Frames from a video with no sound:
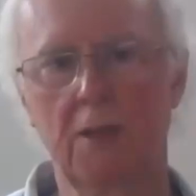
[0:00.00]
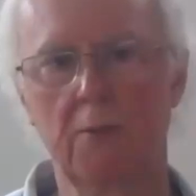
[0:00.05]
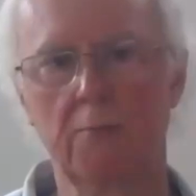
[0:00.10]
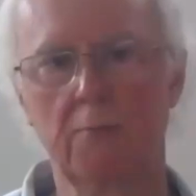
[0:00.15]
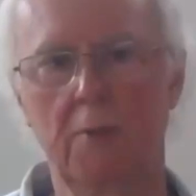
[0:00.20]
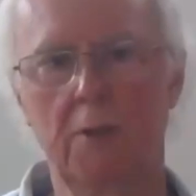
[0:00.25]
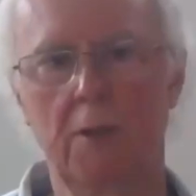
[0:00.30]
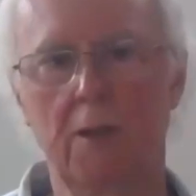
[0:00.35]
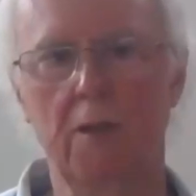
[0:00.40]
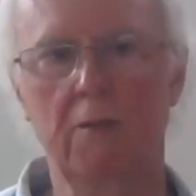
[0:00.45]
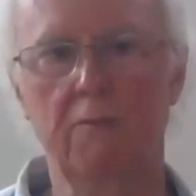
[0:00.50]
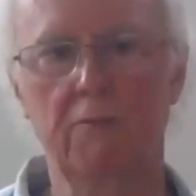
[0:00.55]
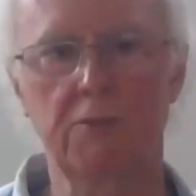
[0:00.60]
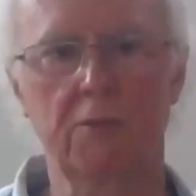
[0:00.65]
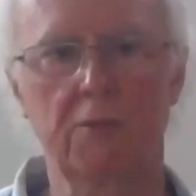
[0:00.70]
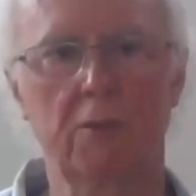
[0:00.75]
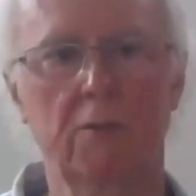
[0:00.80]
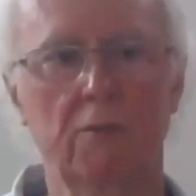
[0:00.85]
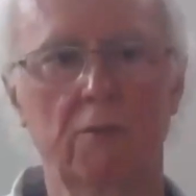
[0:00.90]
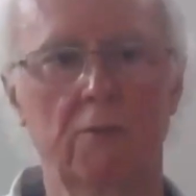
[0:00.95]
can tell me
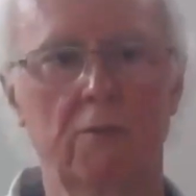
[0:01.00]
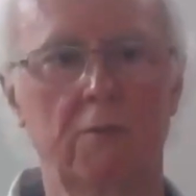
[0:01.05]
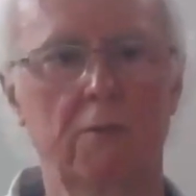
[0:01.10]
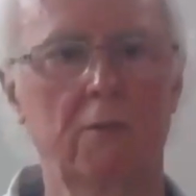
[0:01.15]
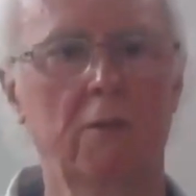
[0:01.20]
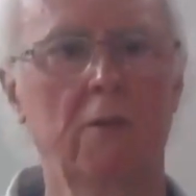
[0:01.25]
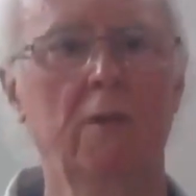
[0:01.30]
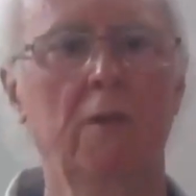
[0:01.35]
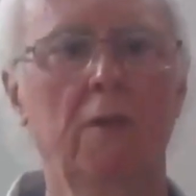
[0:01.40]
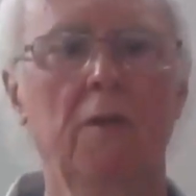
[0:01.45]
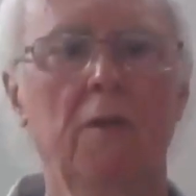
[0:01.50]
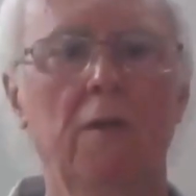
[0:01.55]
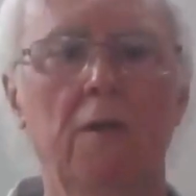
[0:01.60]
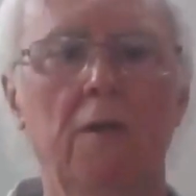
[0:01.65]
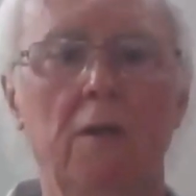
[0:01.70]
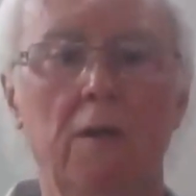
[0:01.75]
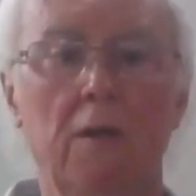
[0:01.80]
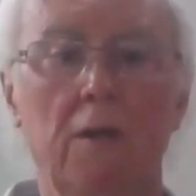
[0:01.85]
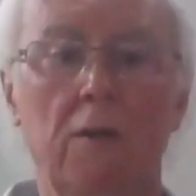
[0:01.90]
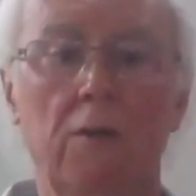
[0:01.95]
if there's a
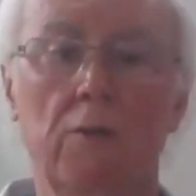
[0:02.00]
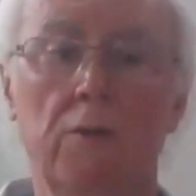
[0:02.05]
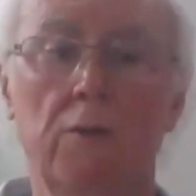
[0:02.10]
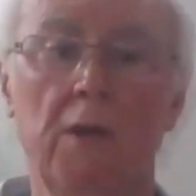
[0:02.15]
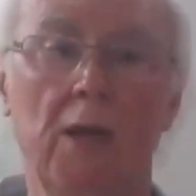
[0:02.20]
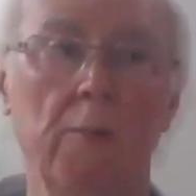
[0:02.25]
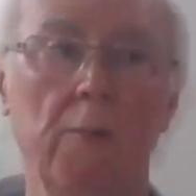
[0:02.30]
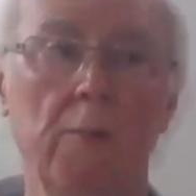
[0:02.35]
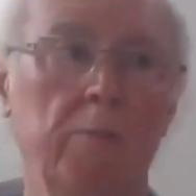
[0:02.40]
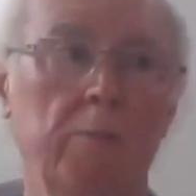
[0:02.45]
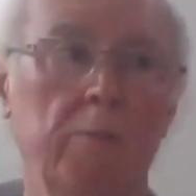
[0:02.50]
good